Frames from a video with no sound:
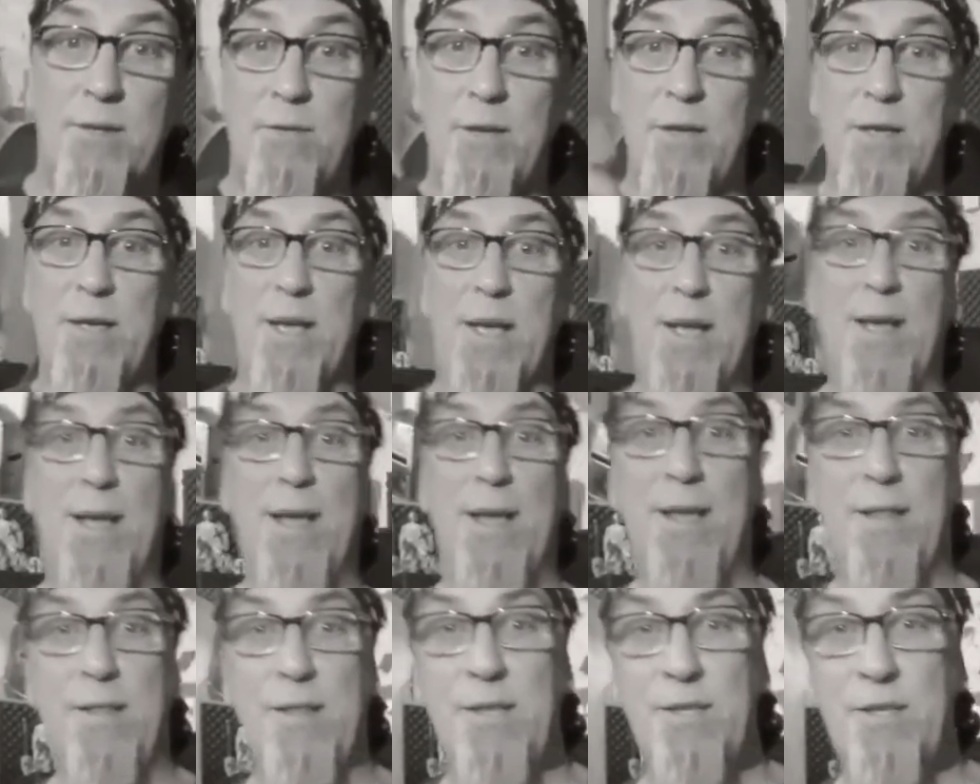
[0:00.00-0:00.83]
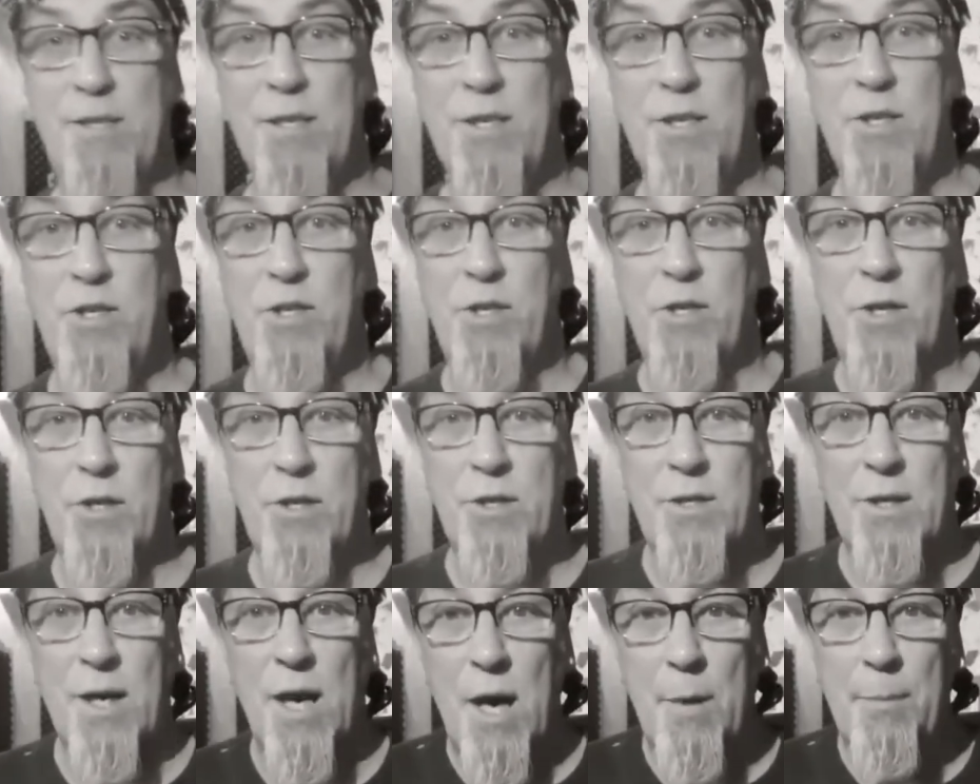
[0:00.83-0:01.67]
right? This
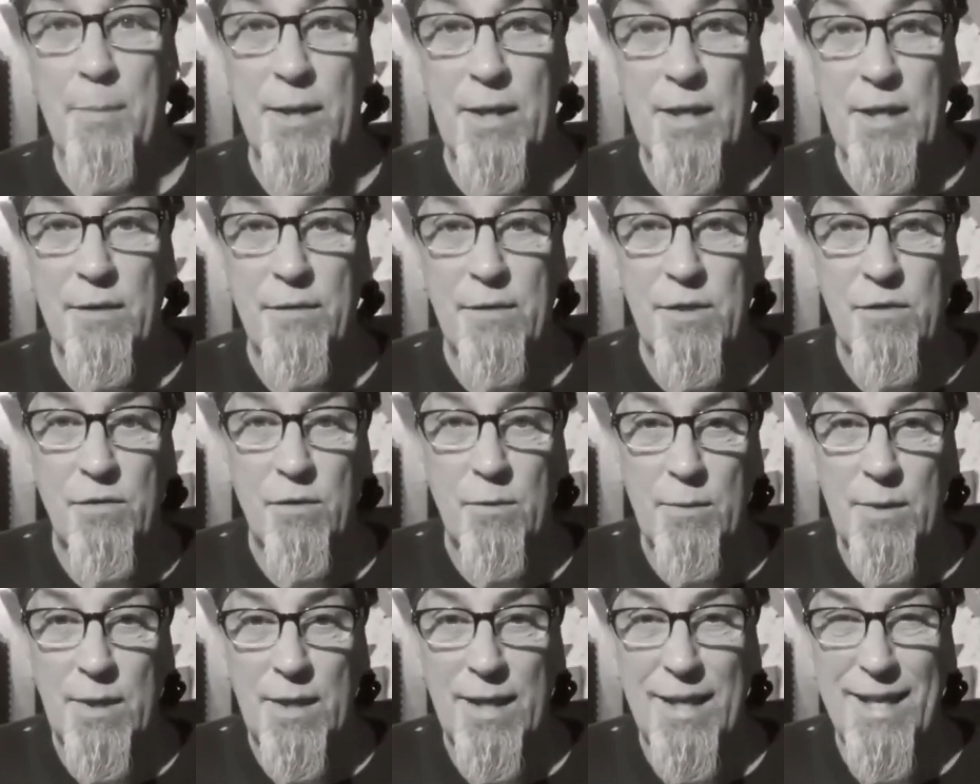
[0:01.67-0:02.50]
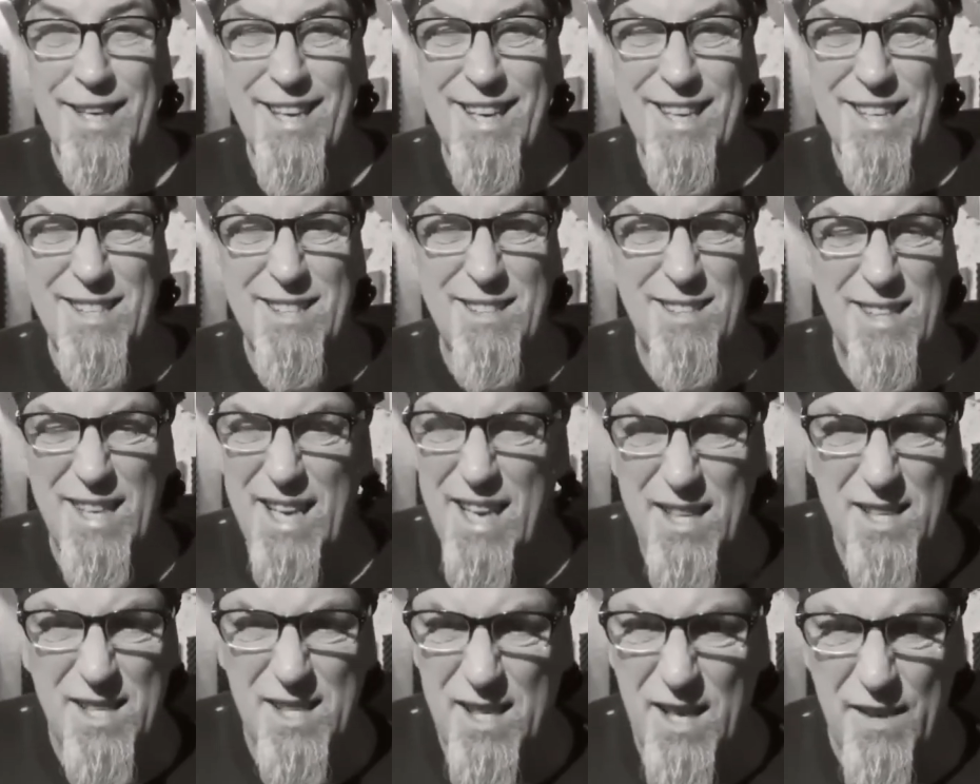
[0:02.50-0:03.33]
t-shirt, I believe, is from the late
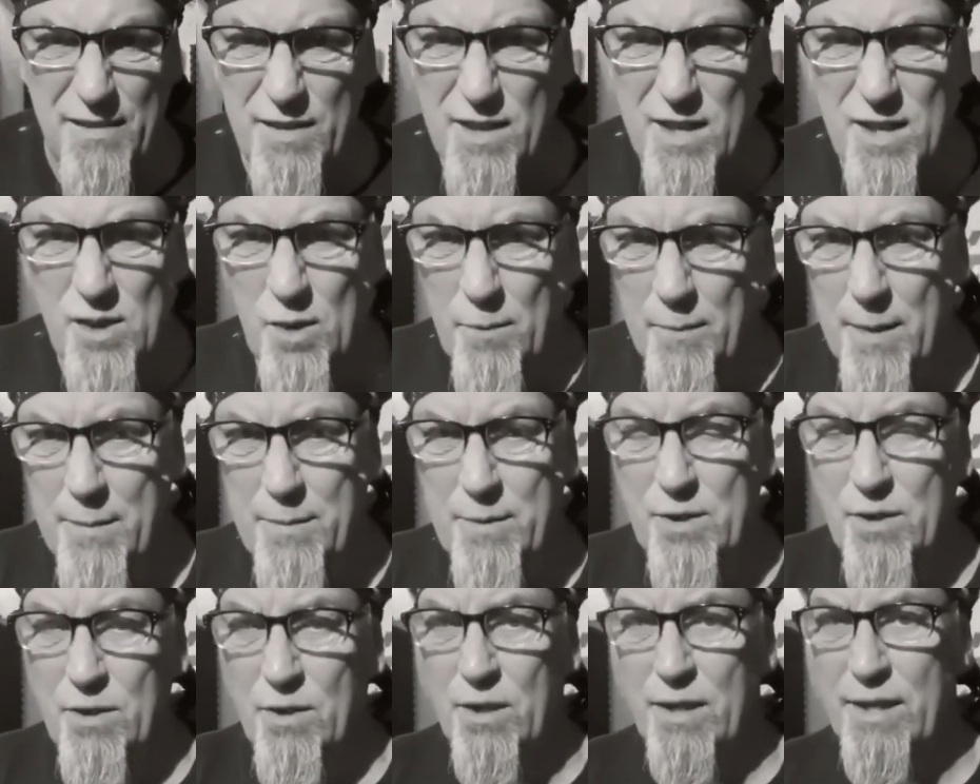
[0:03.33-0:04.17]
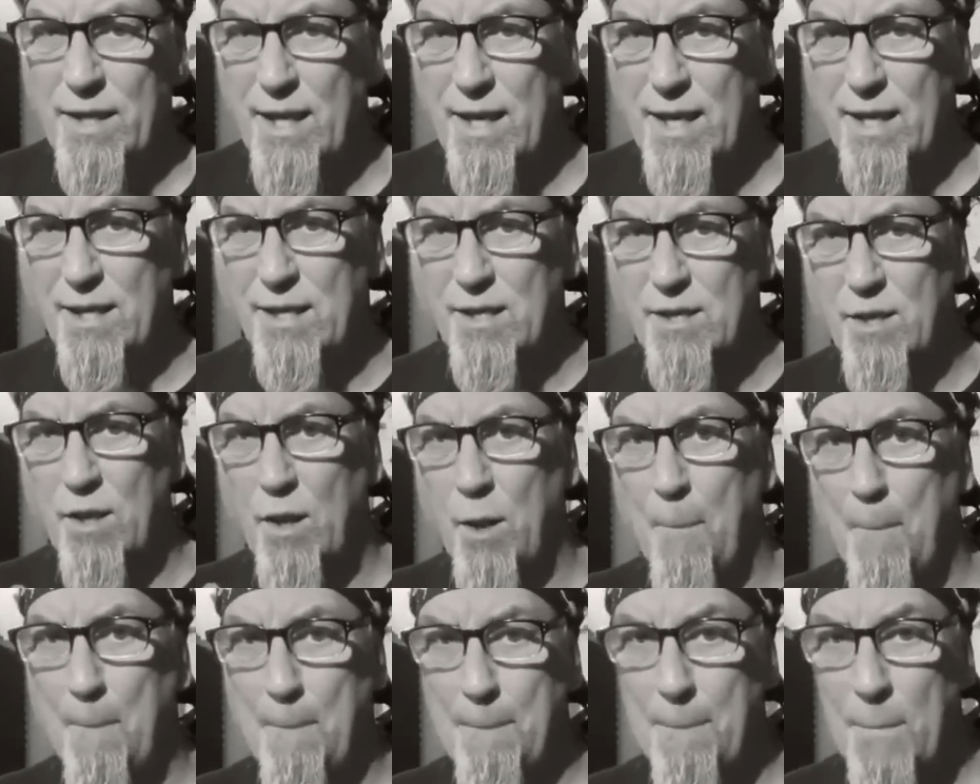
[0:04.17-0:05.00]
70s or maybe early 80s at
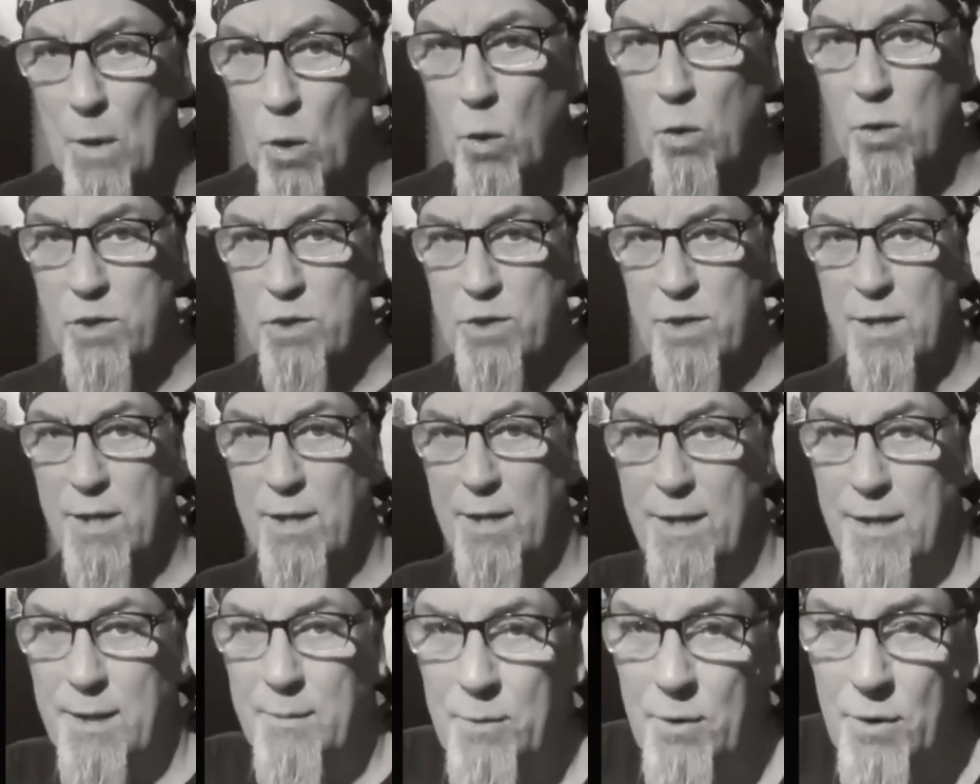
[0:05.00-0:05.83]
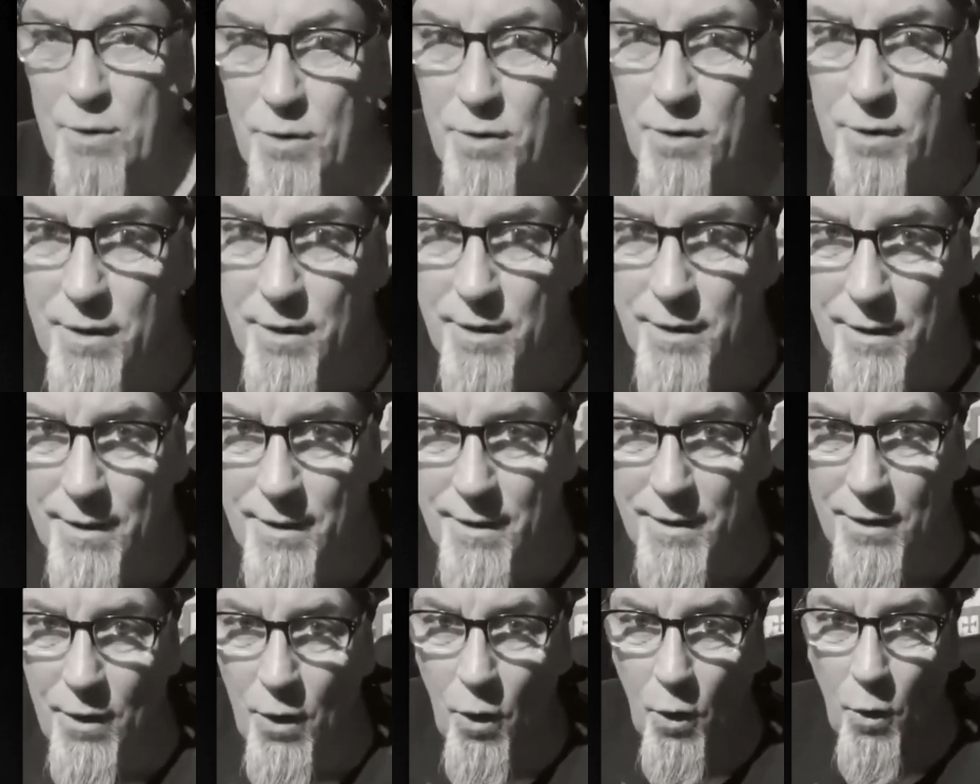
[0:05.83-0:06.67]
the most. Well, look,
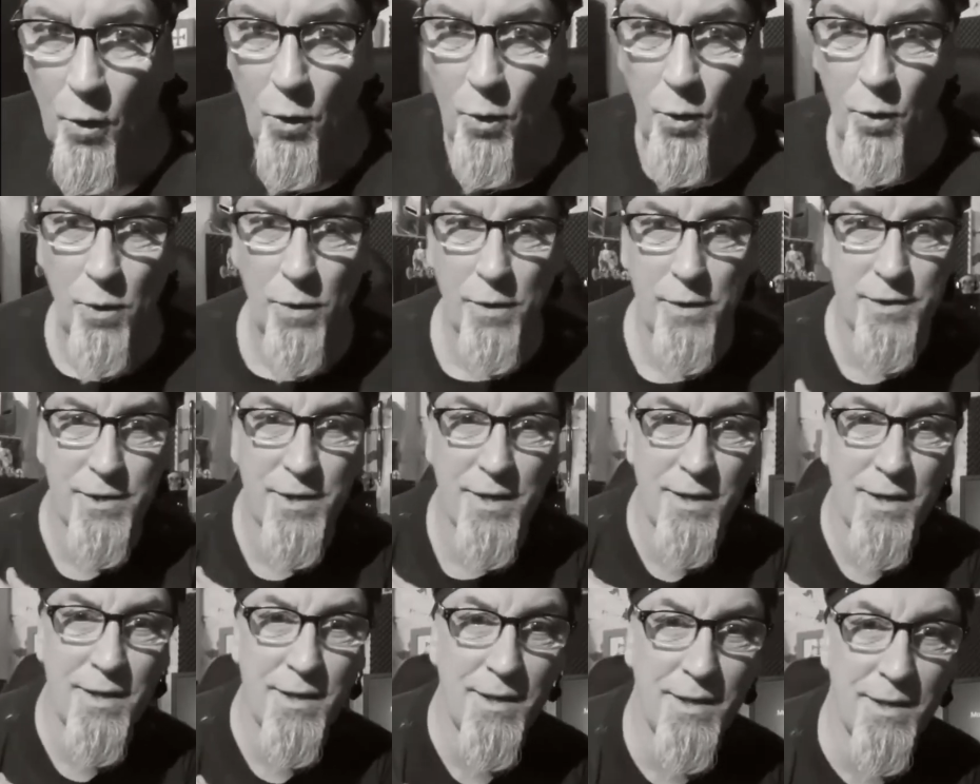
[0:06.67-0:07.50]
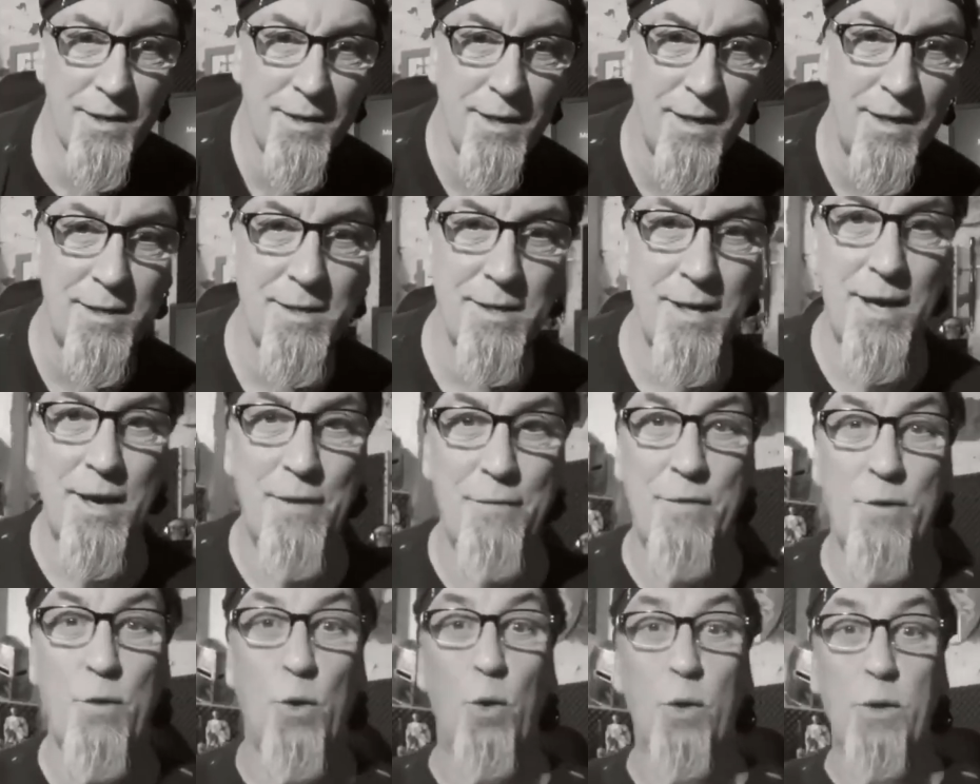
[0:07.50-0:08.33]
holes in it. And
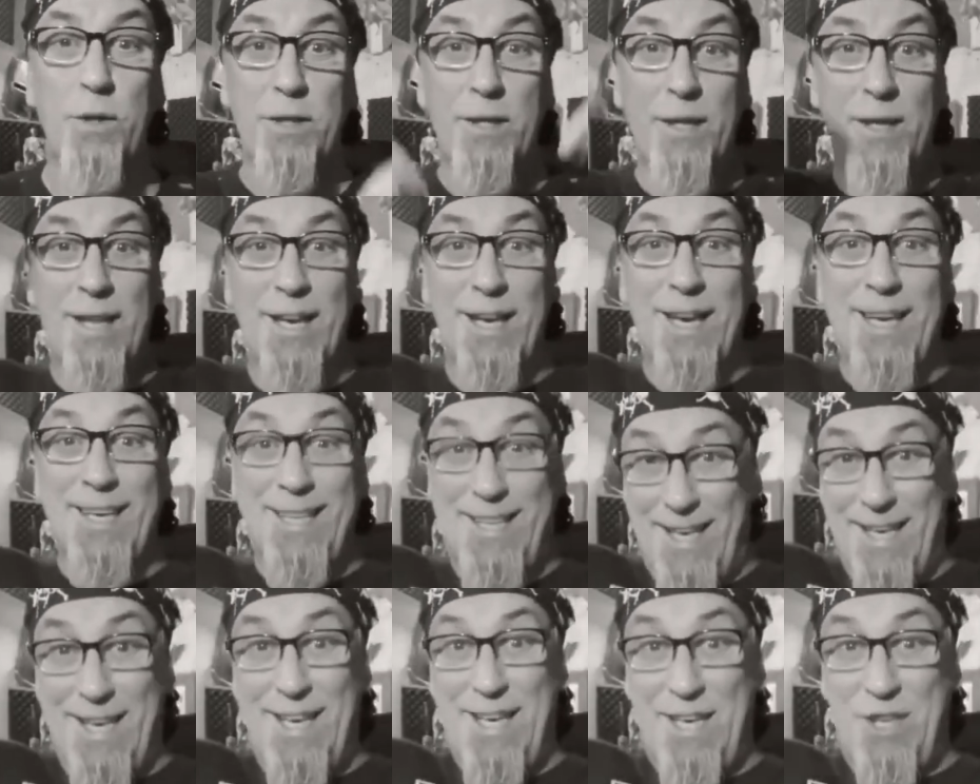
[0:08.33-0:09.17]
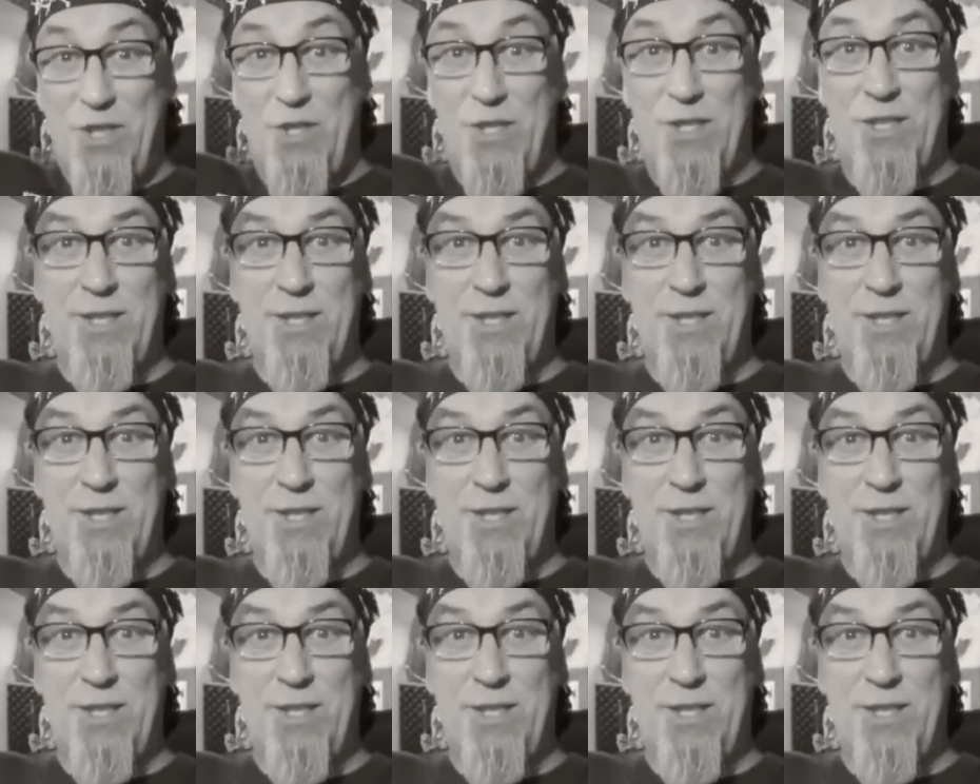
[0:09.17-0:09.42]
if you hold it to the light, you can actually